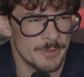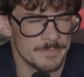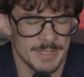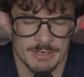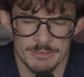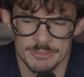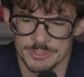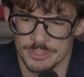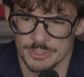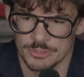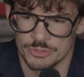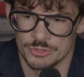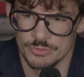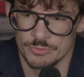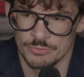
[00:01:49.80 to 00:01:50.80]
There's
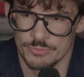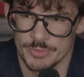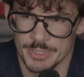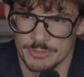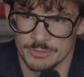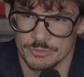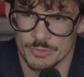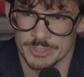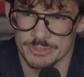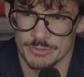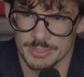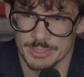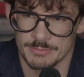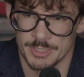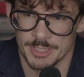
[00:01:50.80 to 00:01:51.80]
two really good
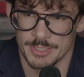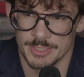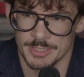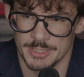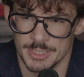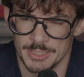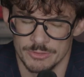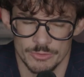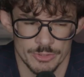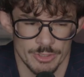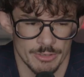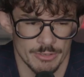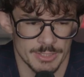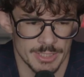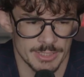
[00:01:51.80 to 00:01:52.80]
restaurants in New
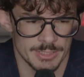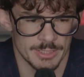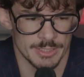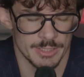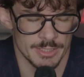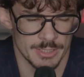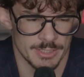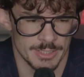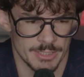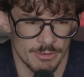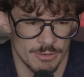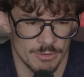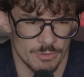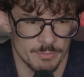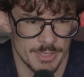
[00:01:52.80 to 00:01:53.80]
York, and they
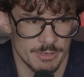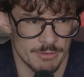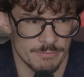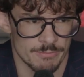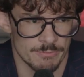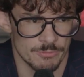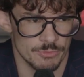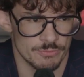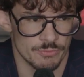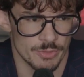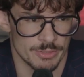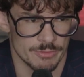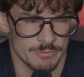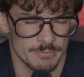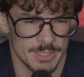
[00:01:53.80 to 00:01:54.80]
are owned by a good
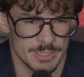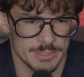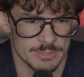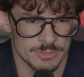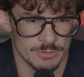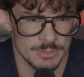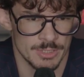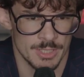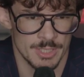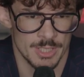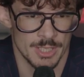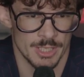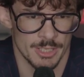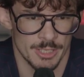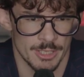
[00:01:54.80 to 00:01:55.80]
friend of mine. So
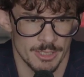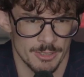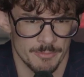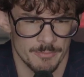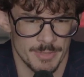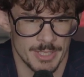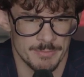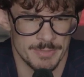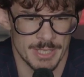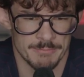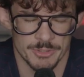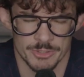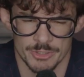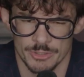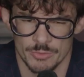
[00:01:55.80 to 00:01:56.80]
maybe I'm
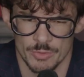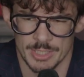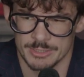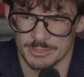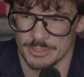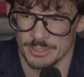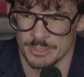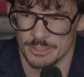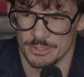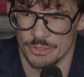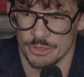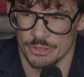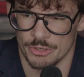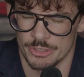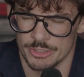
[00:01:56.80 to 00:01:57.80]
going to go at
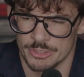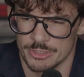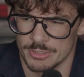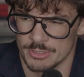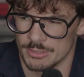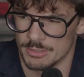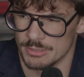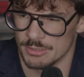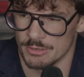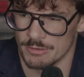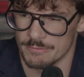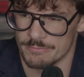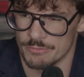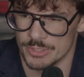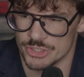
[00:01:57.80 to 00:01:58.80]
Le Roc or
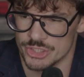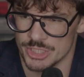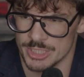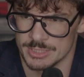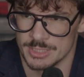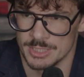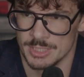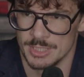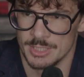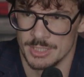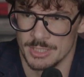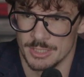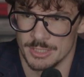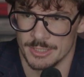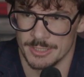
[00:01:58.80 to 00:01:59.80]
Frenchette.
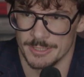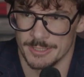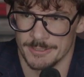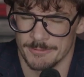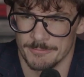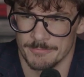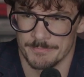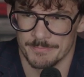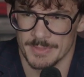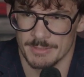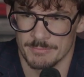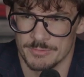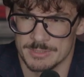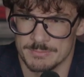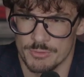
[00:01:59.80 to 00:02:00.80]

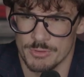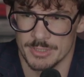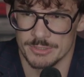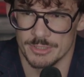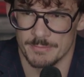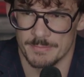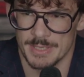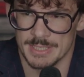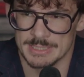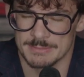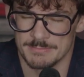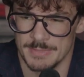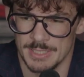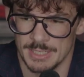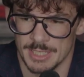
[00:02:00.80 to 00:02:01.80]
It's probably the best
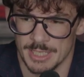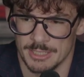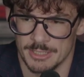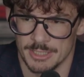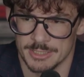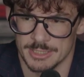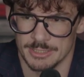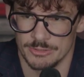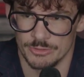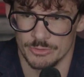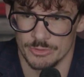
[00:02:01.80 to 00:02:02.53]
meal I got in New